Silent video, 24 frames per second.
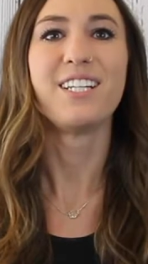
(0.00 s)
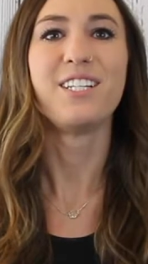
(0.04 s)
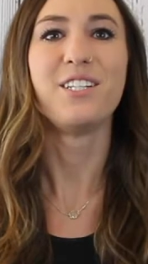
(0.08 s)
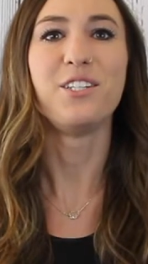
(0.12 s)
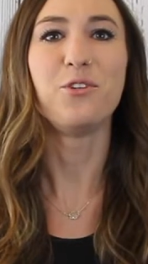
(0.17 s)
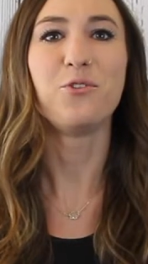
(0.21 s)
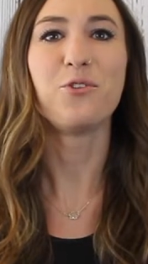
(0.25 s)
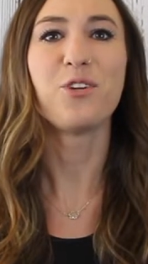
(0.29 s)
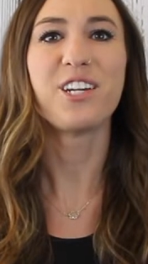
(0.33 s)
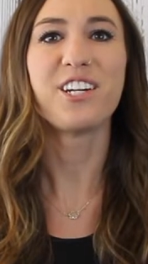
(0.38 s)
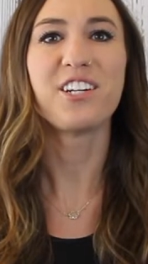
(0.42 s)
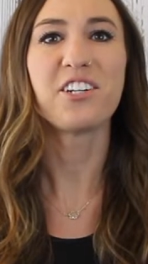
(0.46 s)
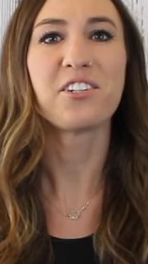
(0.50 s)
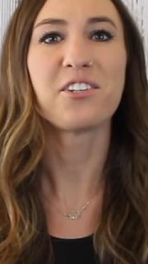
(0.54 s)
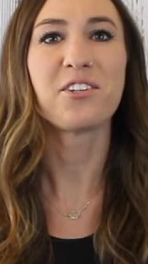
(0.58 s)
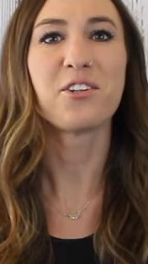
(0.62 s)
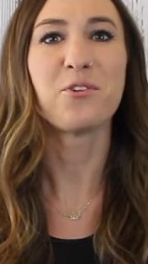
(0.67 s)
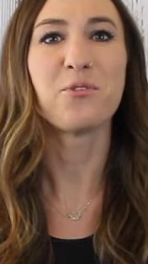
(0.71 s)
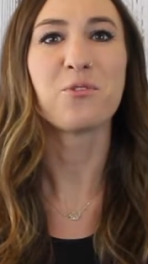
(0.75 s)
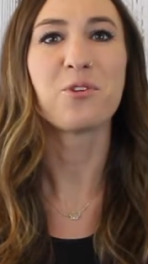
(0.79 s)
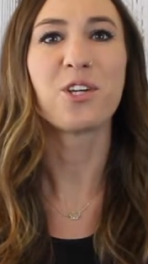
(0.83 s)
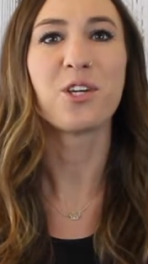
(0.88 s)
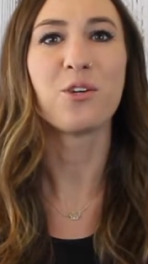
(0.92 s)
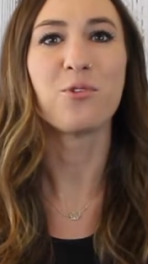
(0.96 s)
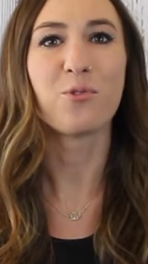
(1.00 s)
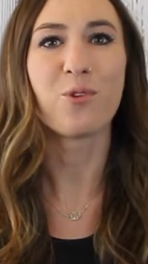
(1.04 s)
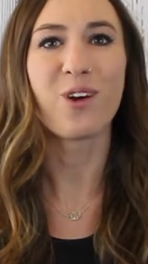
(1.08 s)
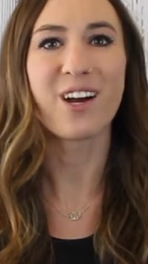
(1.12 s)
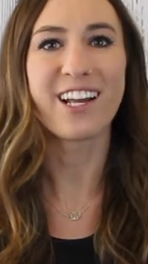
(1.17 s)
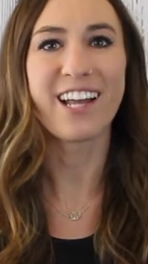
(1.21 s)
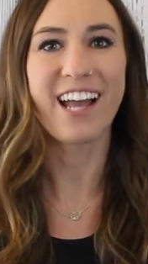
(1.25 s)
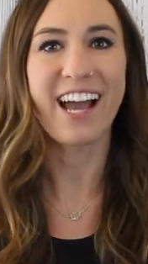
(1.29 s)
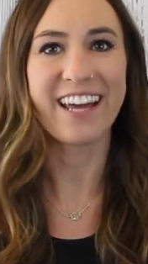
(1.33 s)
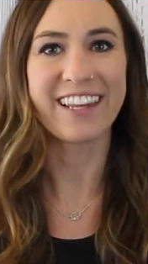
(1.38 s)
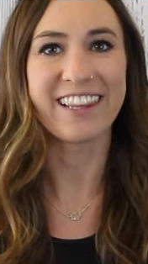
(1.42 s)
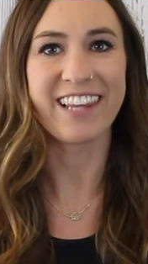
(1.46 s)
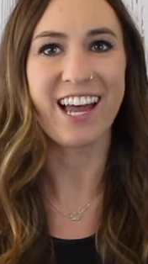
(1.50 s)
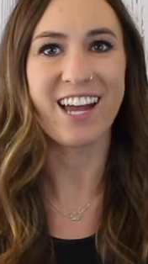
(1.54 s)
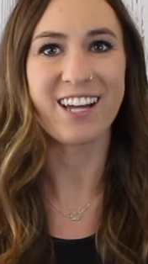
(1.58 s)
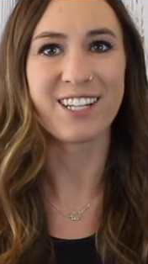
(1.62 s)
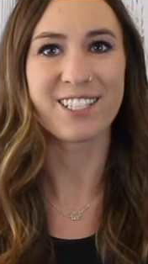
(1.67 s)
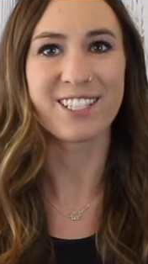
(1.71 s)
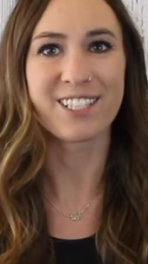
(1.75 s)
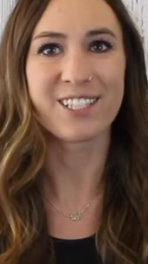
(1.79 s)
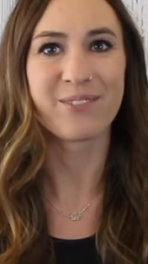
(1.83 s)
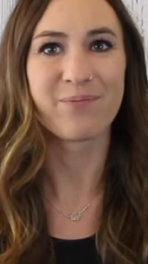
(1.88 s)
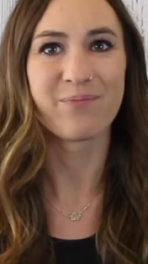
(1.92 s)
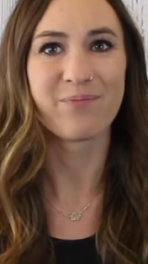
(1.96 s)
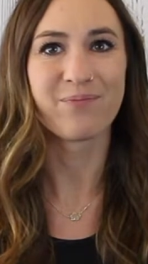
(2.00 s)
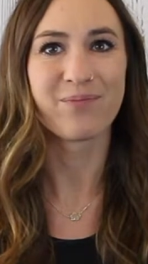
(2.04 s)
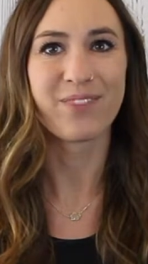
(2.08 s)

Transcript: New year, new Q1 guidelines.